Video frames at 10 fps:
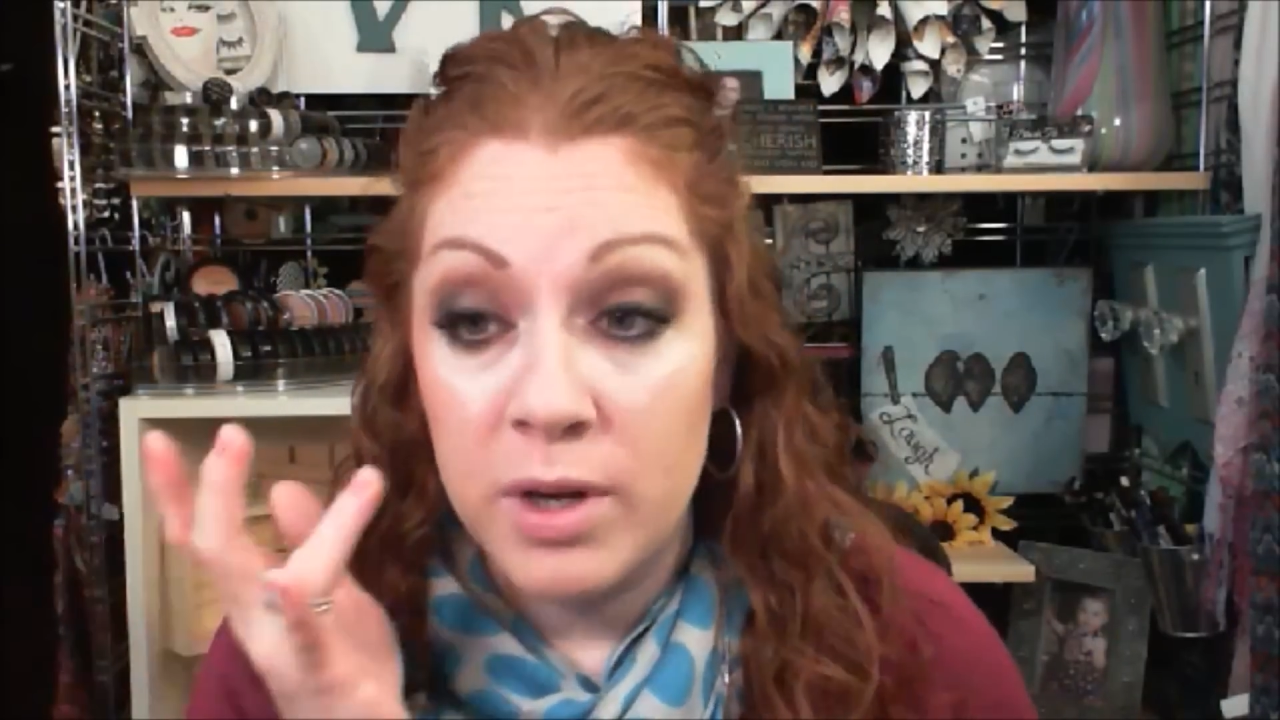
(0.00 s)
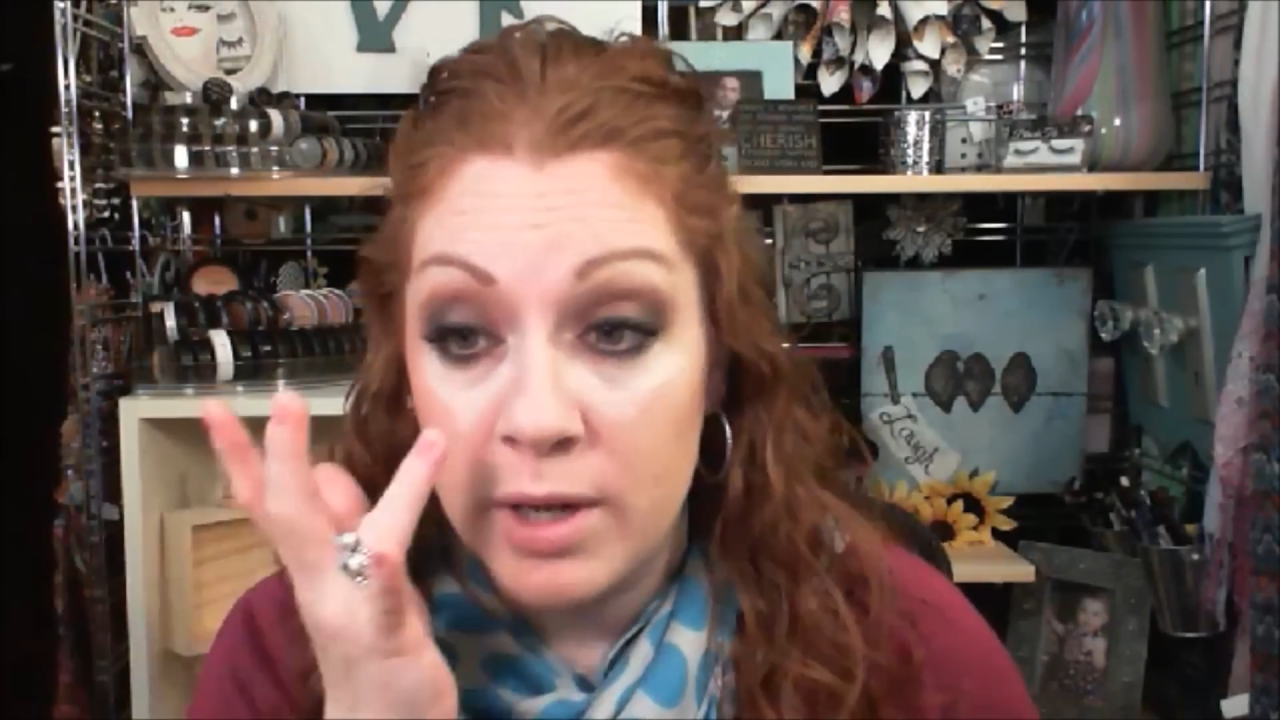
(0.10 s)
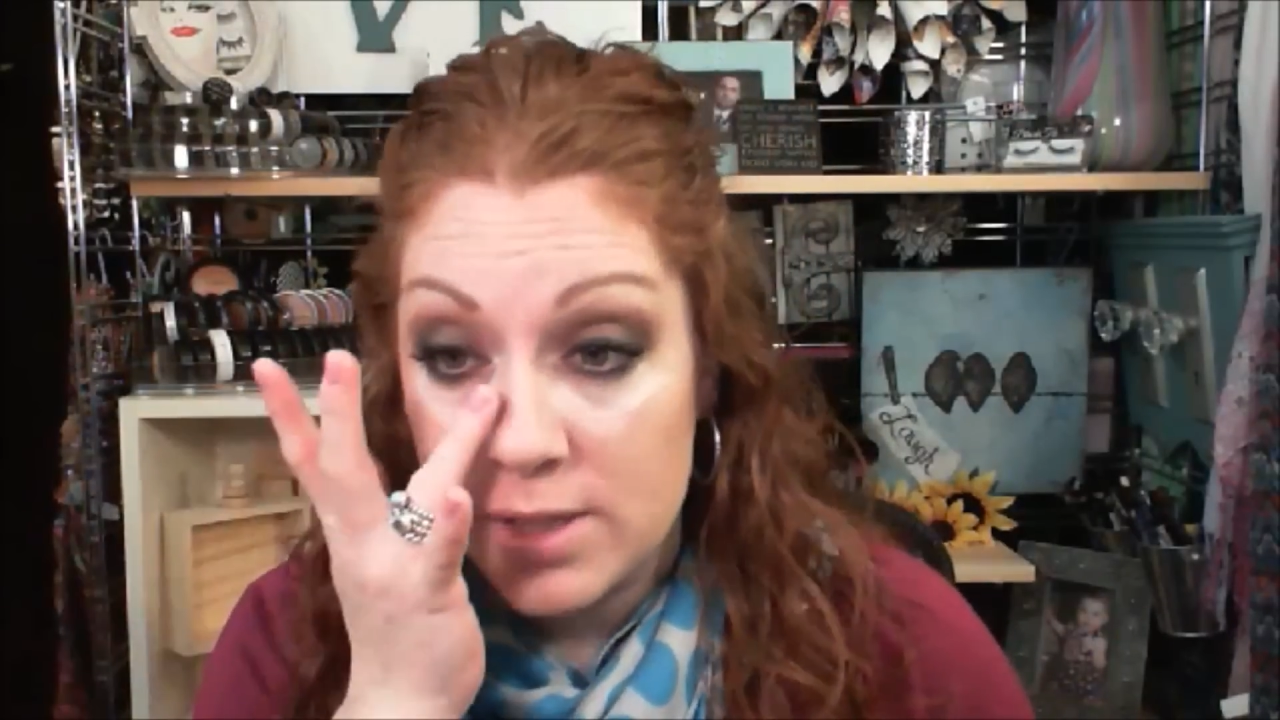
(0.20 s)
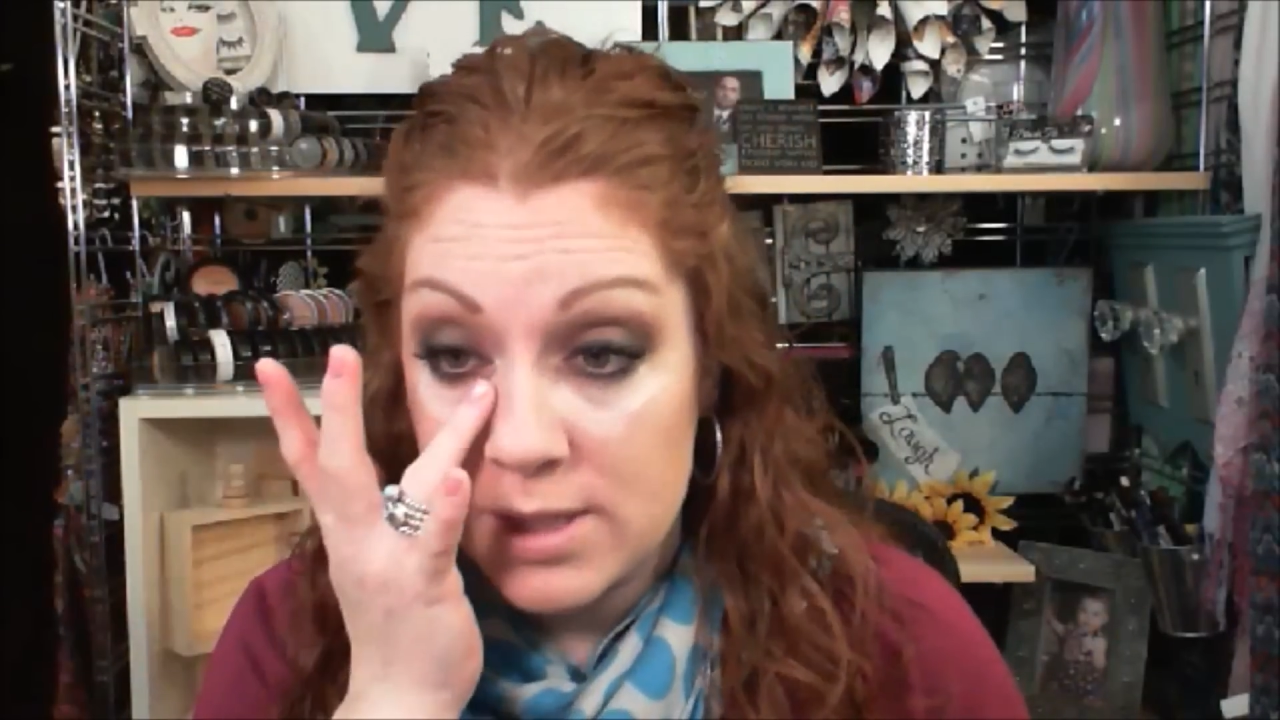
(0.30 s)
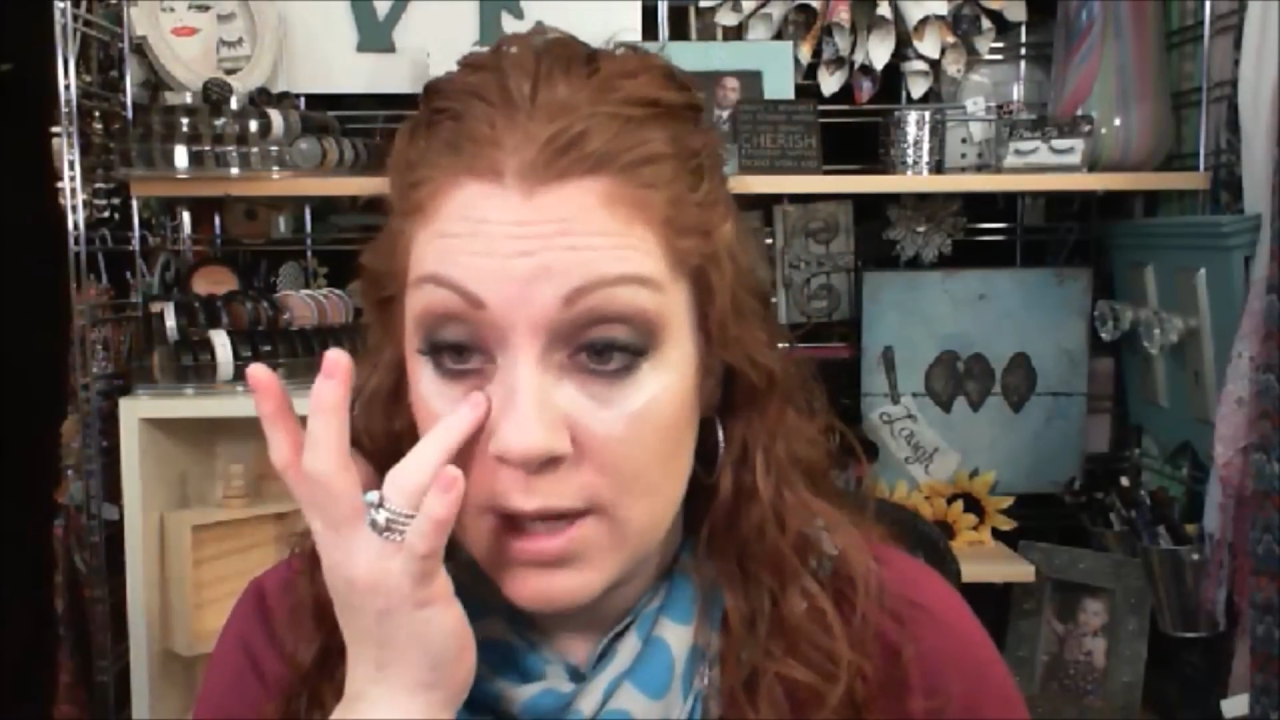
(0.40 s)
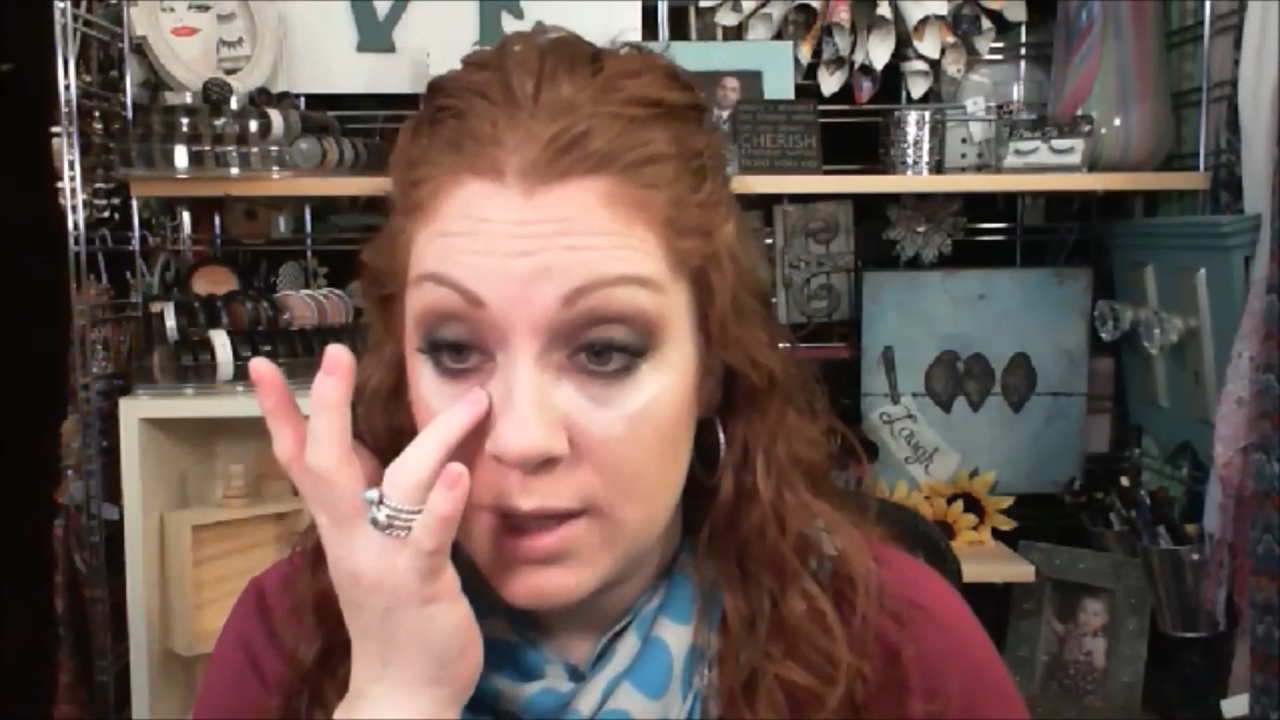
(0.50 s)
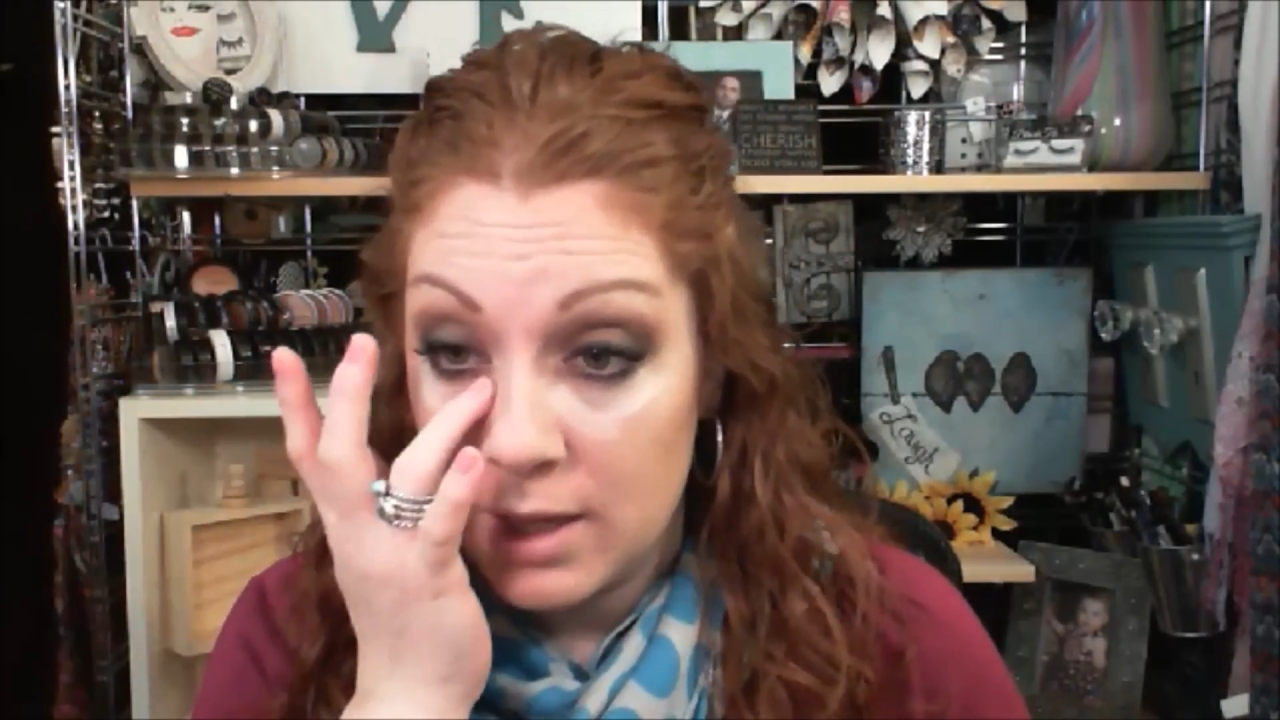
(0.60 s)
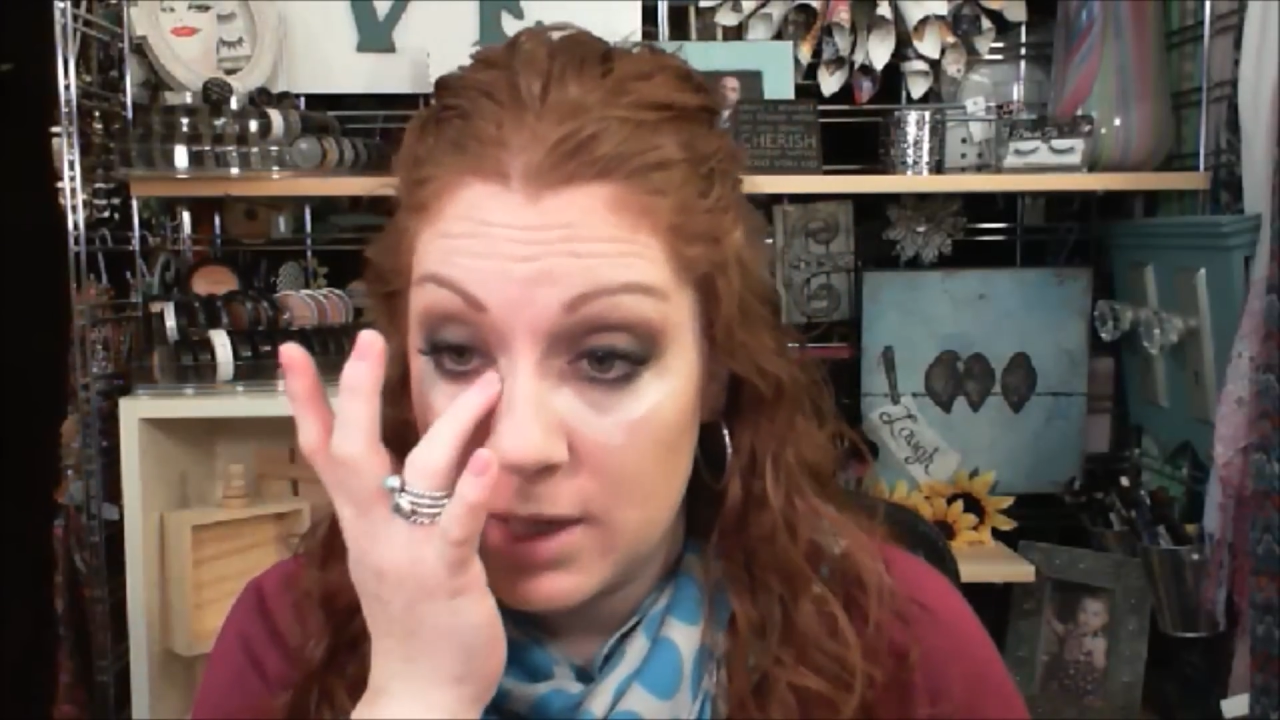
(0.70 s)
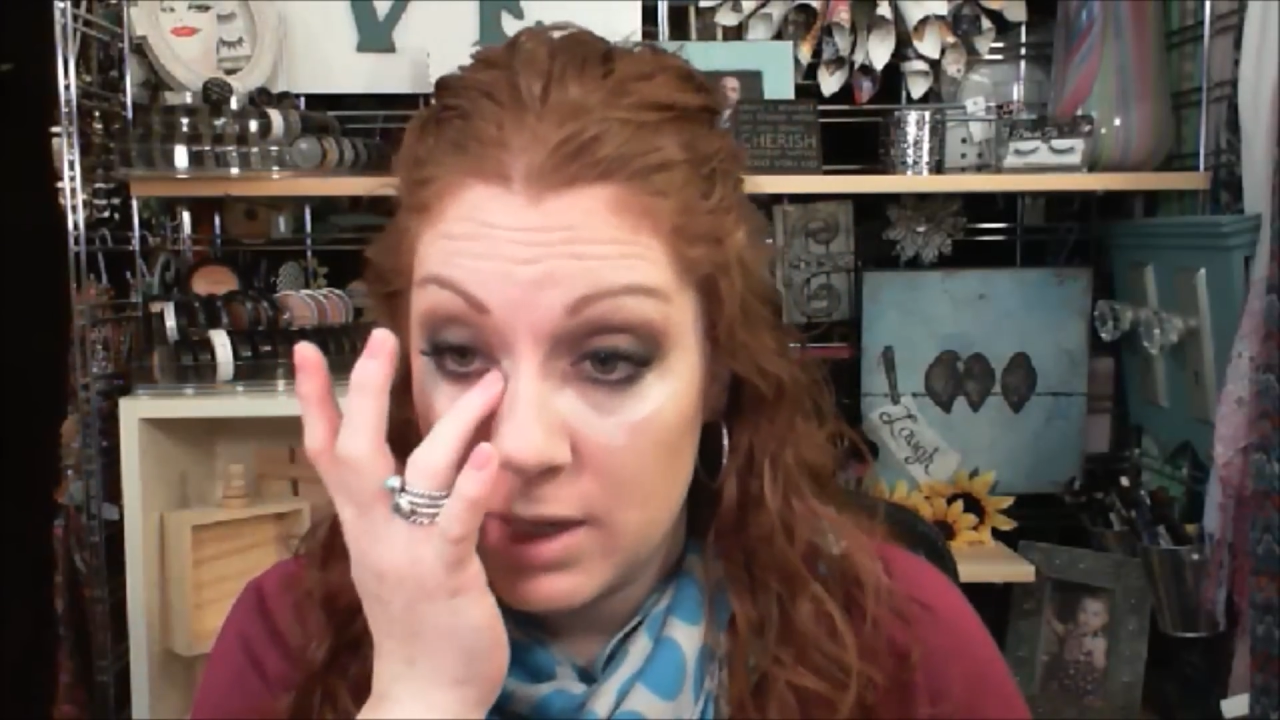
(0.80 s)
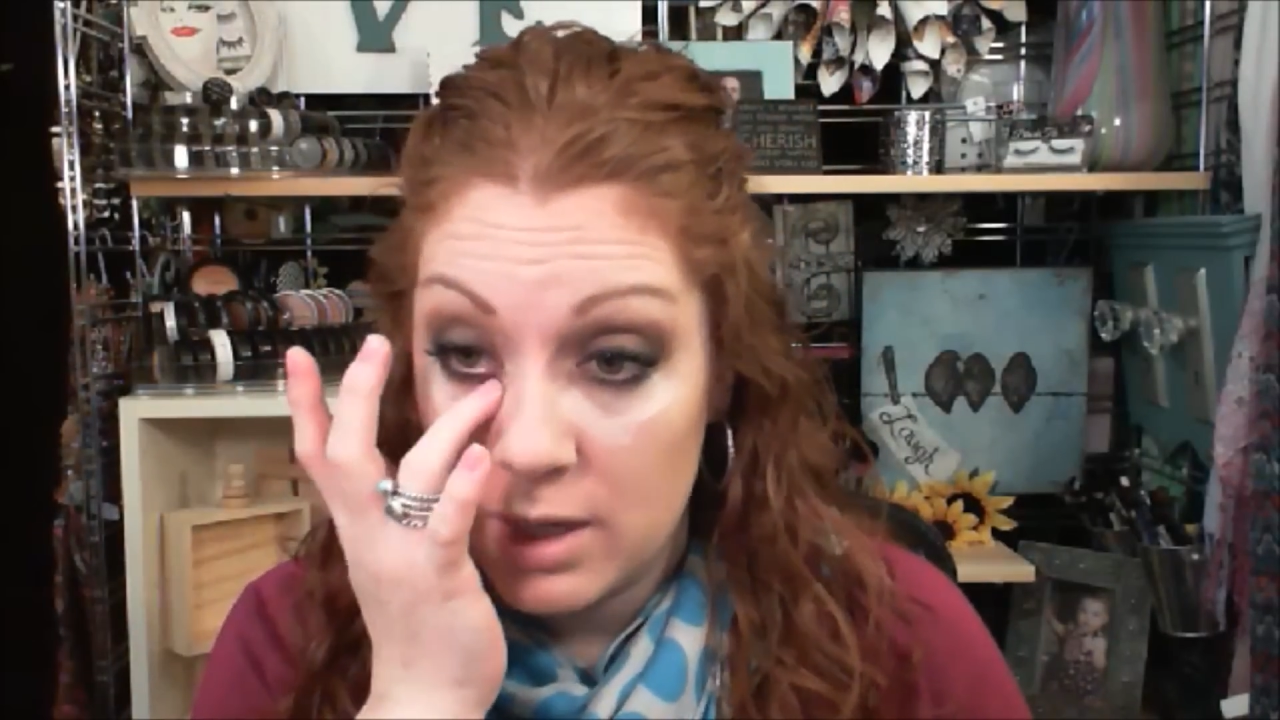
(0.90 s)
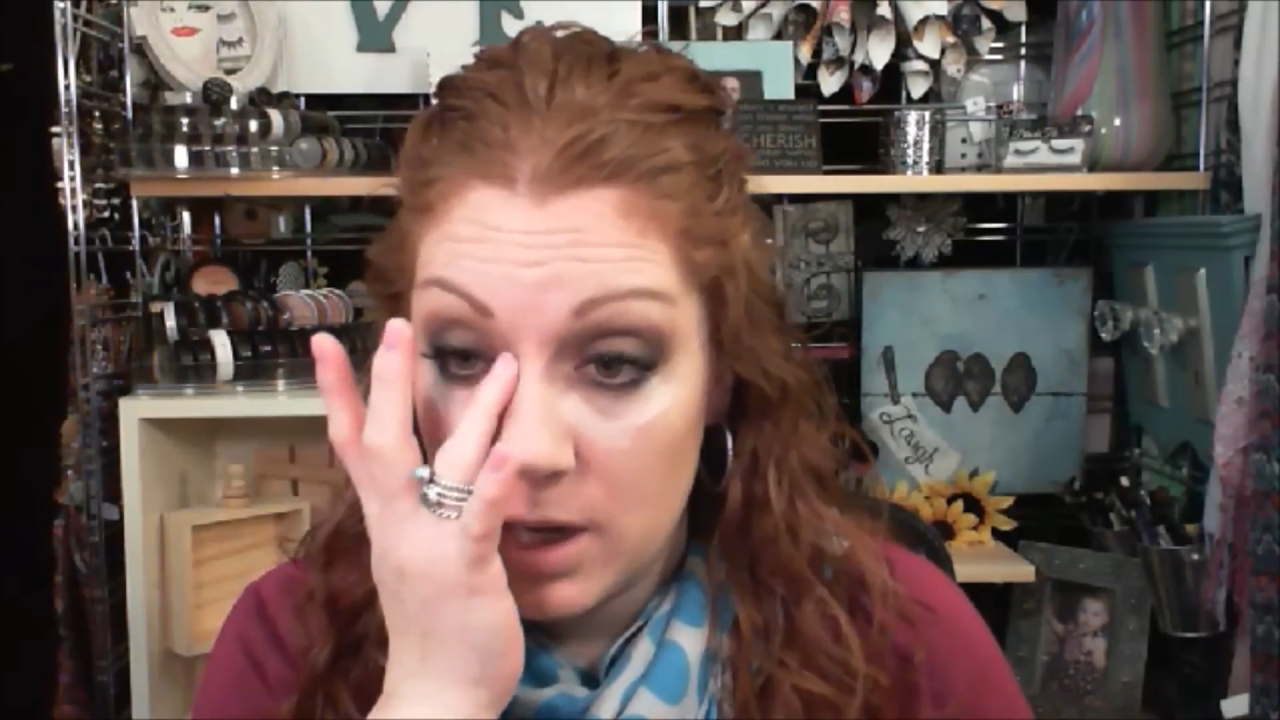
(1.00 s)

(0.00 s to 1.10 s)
in a second.